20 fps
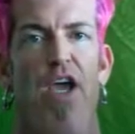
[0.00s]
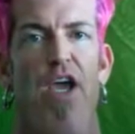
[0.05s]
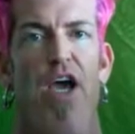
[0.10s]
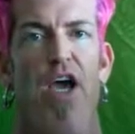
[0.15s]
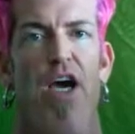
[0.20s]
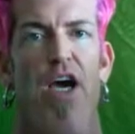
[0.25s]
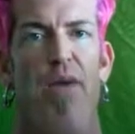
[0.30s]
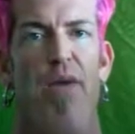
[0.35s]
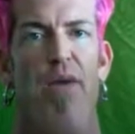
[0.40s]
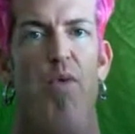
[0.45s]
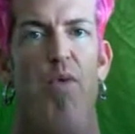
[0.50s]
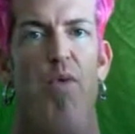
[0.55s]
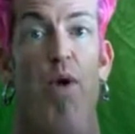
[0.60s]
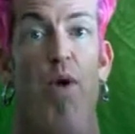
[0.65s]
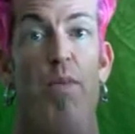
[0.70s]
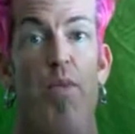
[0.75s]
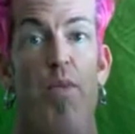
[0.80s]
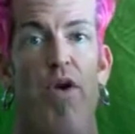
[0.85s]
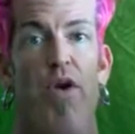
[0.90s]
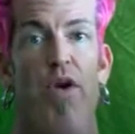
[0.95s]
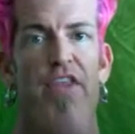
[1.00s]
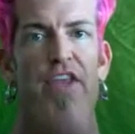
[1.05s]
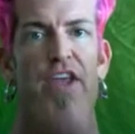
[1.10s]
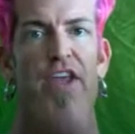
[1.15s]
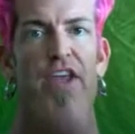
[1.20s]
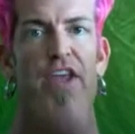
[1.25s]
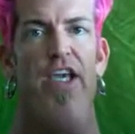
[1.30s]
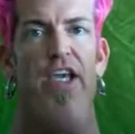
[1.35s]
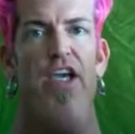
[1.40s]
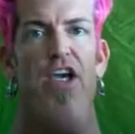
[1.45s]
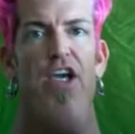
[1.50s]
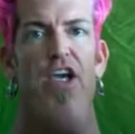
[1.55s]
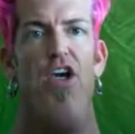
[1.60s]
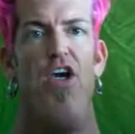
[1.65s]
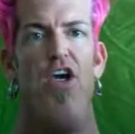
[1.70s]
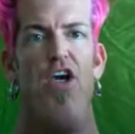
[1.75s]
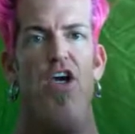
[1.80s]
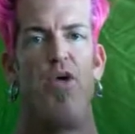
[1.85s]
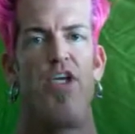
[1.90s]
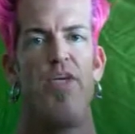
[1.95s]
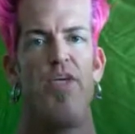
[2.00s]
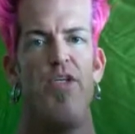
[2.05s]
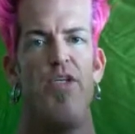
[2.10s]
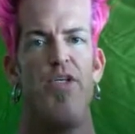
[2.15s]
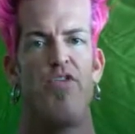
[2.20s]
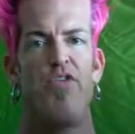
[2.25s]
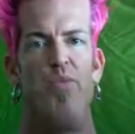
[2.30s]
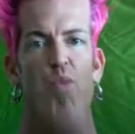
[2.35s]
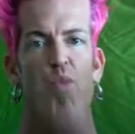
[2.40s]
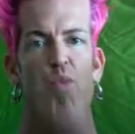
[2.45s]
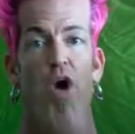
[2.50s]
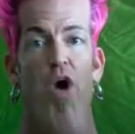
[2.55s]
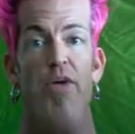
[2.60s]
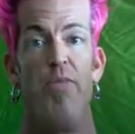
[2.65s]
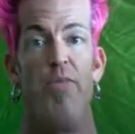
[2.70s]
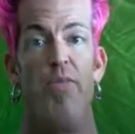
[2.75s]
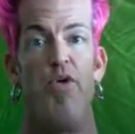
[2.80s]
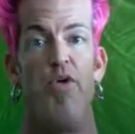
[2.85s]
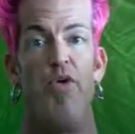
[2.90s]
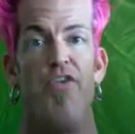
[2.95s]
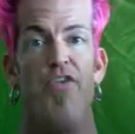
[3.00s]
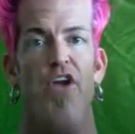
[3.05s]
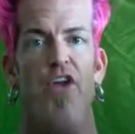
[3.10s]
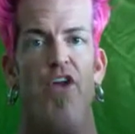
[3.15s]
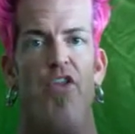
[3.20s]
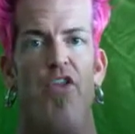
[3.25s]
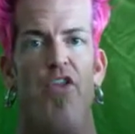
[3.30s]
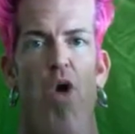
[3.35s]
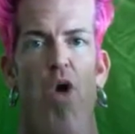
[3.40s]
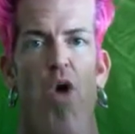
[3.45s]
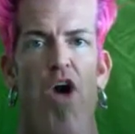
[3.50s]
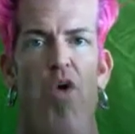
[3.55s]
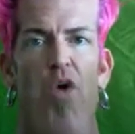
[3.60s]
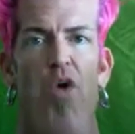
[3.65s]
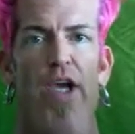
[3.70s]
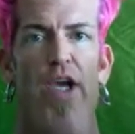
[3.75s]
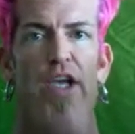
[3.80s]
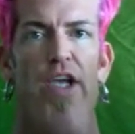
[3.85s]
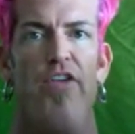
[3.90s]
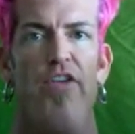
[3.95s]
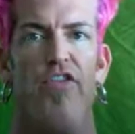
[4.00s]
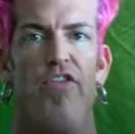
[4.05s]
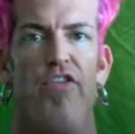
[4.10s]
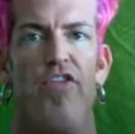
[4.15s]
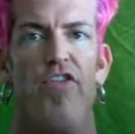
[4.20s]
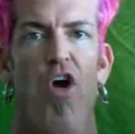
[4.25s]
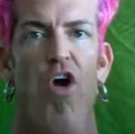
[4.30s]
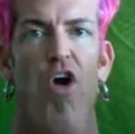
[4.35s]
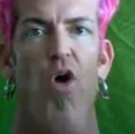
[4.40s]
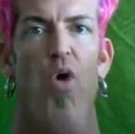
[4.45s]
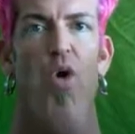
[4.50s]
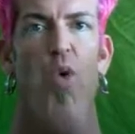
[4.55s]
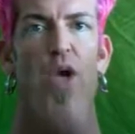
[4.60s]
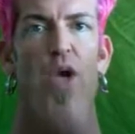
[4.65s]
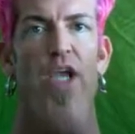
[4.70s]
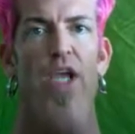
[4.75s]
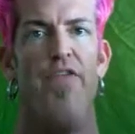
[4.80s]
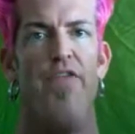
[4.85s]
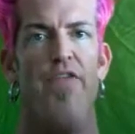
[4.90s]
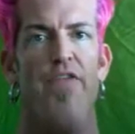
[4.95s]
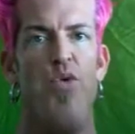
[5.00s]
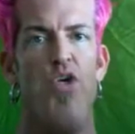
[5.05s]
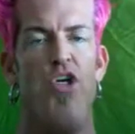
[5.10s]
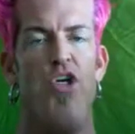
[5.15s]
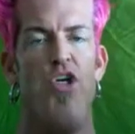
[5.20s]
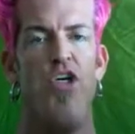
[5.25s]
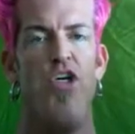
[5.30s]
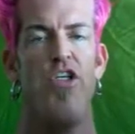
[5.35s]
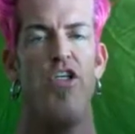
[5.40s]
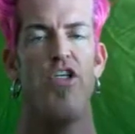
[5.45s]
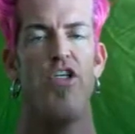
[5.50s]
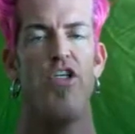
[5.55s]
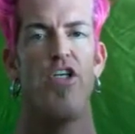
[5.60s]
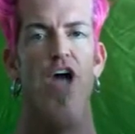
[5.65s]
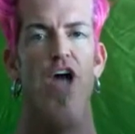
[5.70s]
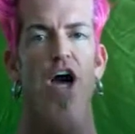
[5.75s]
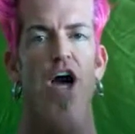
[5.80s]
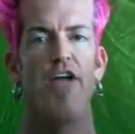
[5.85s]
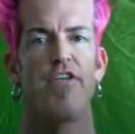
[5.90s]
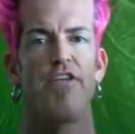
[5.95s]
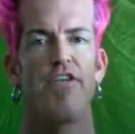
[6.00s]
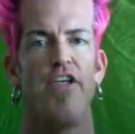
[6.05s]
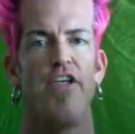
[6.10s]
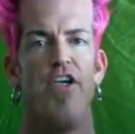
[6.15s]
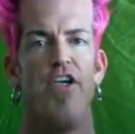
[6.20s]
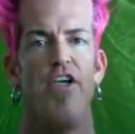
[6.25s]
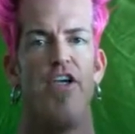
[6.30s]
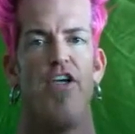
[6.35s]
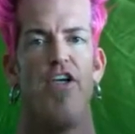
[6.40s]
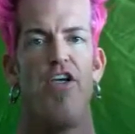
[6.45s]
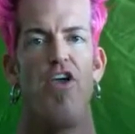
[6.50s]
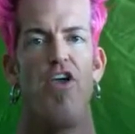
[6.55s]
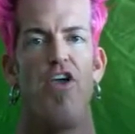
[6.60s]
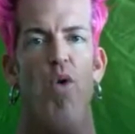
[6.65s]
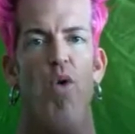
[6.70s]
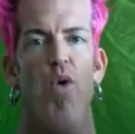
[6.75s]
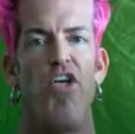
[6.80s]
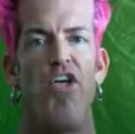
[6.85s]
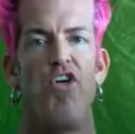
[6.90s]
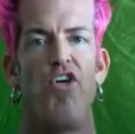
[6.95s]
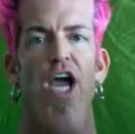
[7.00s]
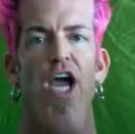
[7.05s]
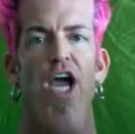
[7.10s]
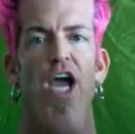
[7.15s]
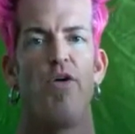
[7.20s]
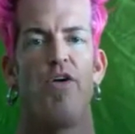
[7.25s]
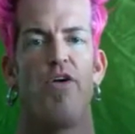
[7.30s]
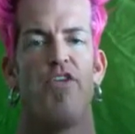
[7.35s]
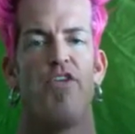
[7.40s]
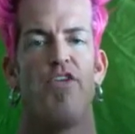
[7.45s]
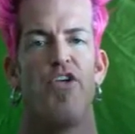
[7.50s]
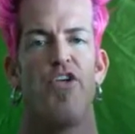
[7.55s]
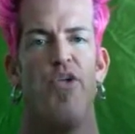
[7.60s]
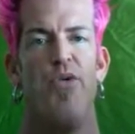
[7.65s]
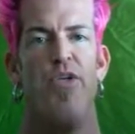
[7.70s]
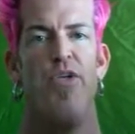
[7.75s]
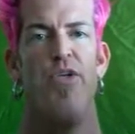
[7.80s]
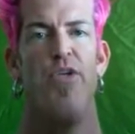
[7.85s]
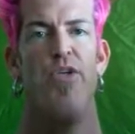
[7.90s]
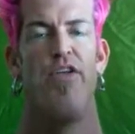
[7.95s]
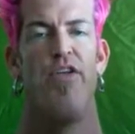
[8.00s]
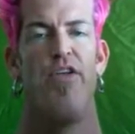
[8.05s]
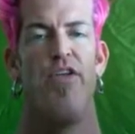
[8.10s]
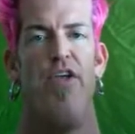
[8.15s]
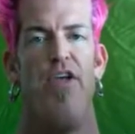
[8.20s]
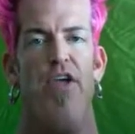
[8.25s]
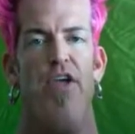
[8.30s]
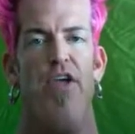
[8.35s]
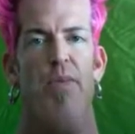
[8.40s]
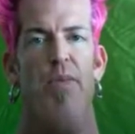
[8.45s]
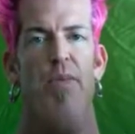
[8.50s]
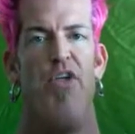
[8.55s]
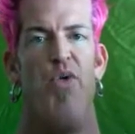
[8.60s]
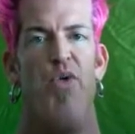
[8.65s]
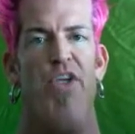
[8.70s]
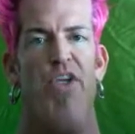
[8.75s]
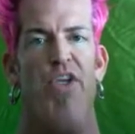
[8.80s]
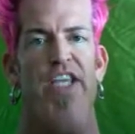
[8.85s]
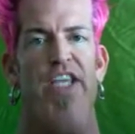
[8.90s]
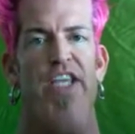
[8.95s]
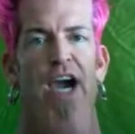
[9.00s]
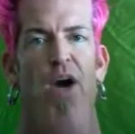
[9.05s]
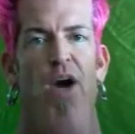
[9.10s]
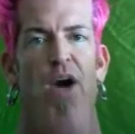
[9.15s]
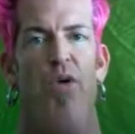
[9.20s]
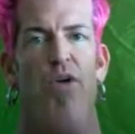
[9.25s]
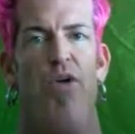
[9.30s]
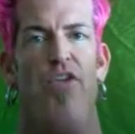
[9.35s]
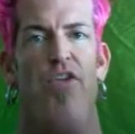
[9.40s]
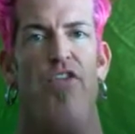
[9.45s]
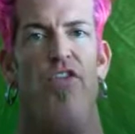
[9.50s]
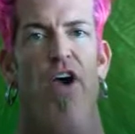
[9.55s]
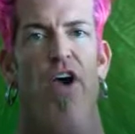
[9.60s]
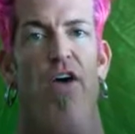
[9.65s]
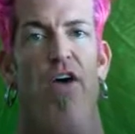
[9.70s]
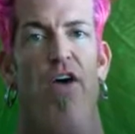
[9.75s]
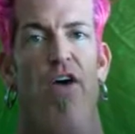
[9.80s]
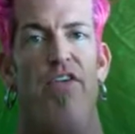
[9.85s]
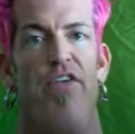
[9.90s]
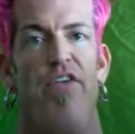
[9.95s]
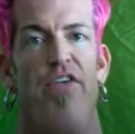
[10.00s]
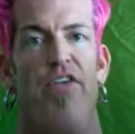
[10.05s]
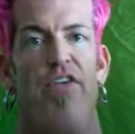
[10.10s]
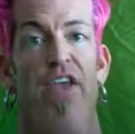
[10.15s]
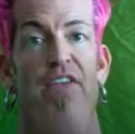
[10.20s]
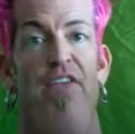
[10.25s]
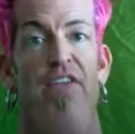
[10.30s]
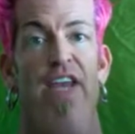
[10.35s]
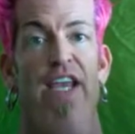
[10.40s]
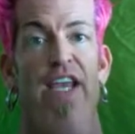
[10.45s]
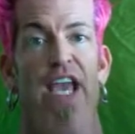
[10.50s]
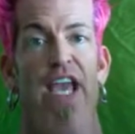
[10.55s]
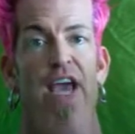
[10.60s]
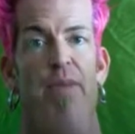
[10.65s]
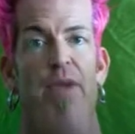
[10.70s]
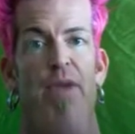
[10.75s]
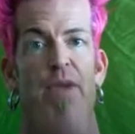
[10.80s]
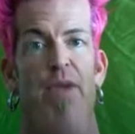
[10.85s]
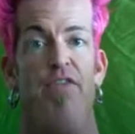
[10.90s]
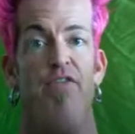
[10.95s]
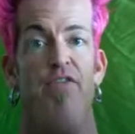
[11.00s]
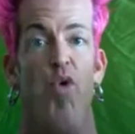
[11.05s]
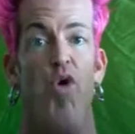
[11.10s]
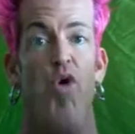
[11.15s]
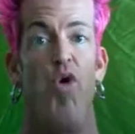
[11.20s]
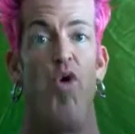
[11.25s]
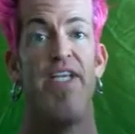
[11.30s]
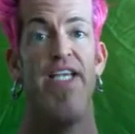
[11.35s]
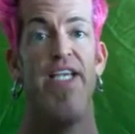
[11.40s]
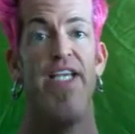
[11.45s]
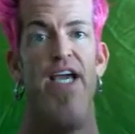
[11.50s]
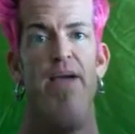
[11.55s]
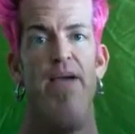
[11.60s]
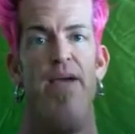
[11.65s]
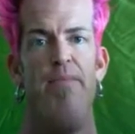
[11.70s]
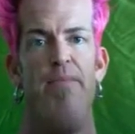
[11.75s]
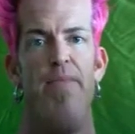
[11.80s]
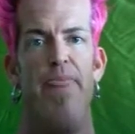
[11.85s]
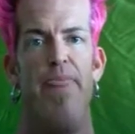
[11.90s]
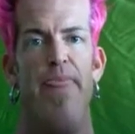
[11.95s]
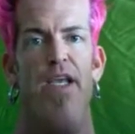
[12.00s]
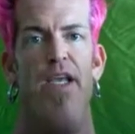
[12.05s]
One more thing, we're going to be doing some waterproofing on the walkways. So if you could not go in or out of your unit between the hours of 7 a.m. and 4 p.m.